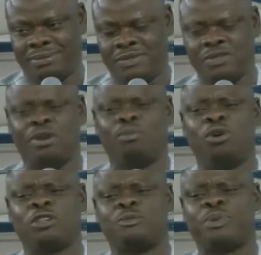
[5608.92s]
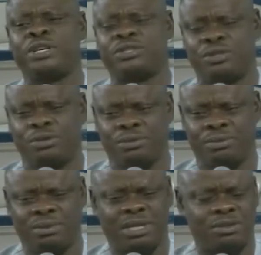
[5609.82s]
Your boss pays you.
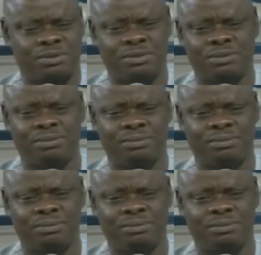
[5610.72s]
That's true.